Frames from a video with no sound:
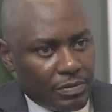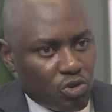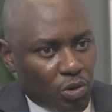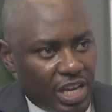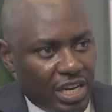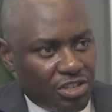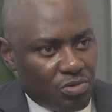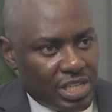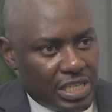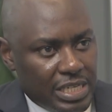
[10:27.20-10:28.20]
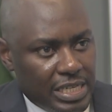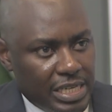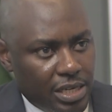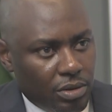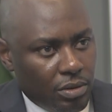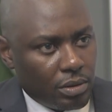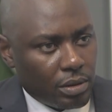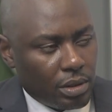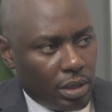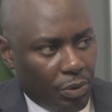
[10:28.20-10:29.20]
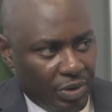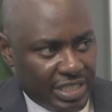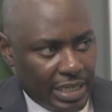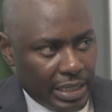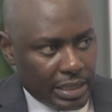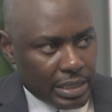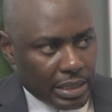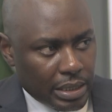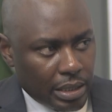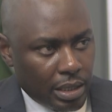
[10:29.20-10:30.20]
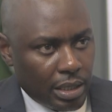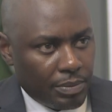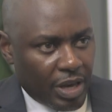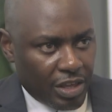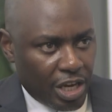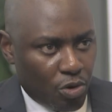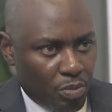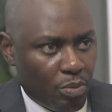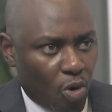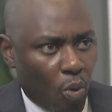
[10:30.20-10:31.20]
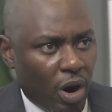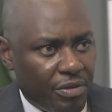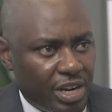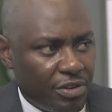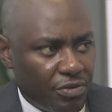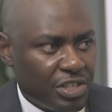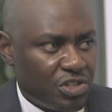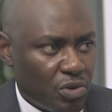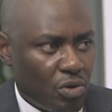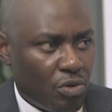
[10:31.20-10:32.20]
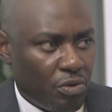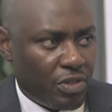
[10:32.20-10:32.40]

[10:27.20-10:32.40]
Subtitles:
So the industry is still resilient. I think it would be more worrying if we saw